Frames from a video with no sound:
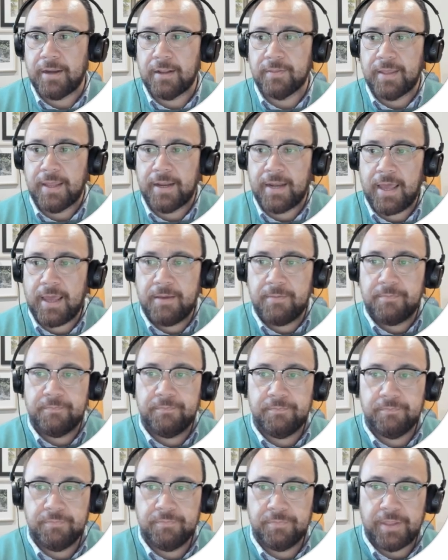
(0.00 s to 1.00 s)
add in their
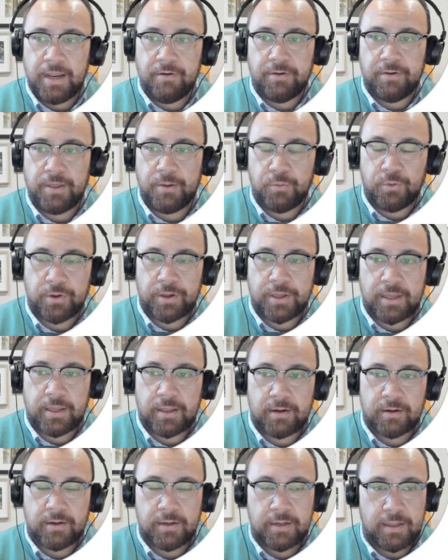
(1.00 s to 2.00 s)
name, the area they work
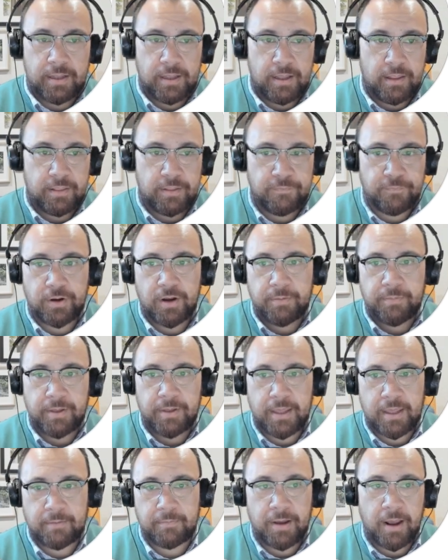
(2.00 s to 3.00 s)
in, their phone
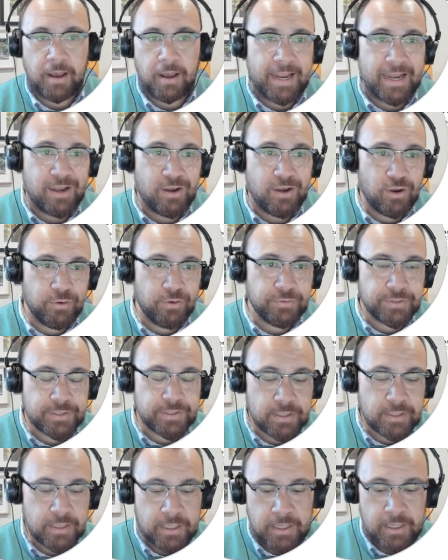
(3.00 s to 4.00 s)
number, email, and
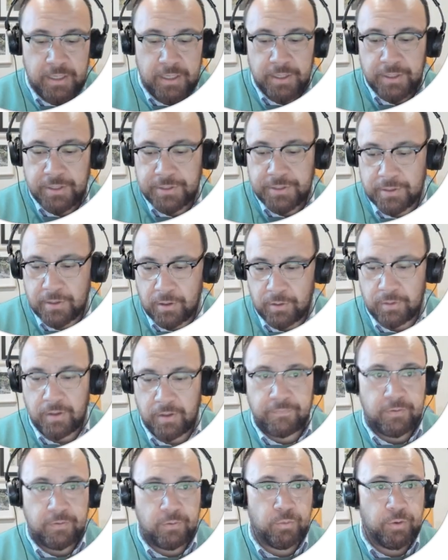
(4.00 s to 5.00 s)
notes. So
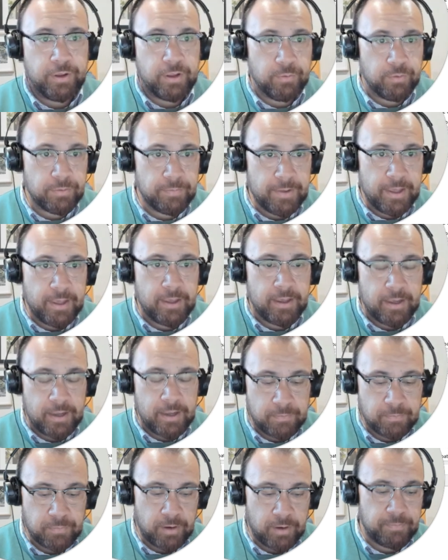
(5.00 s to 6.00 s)
if you're working with me,
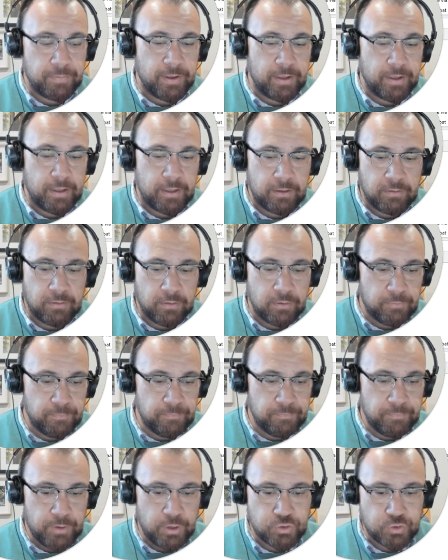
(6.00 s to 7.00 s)
it might be,
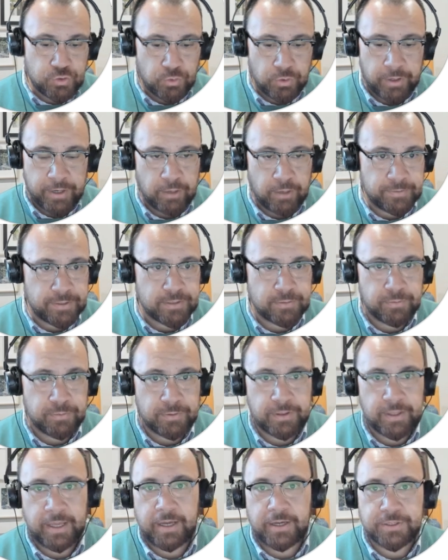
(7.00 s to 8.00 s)
Jordan helped us
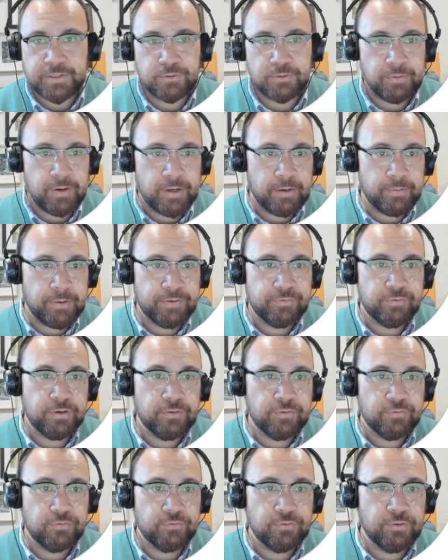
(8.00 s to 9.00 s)
with our superannuation
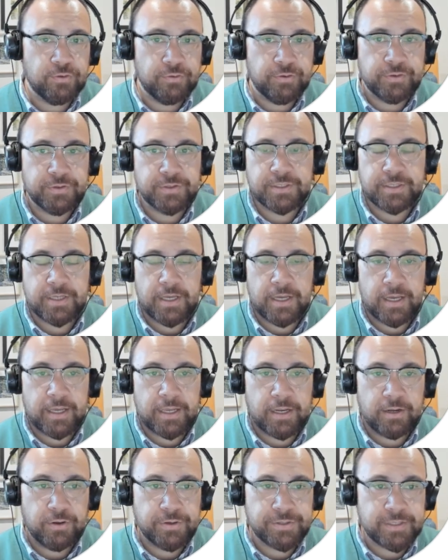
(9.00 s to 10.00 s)
and insurance.
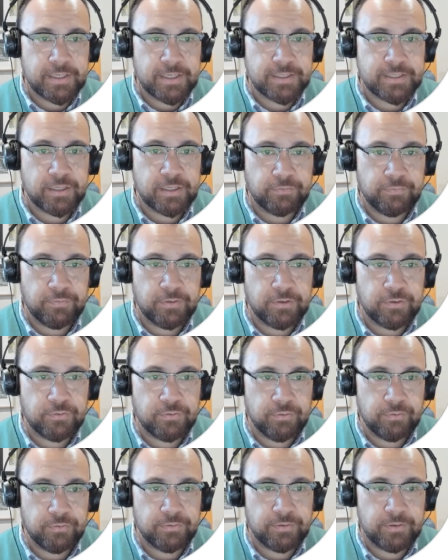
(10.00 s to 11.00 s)
He knows the details for the
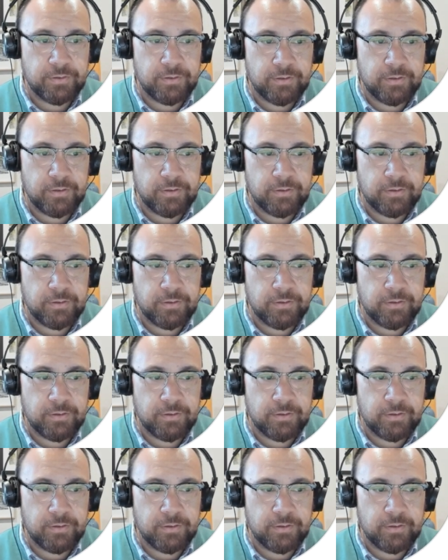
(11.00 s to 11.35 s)
insurance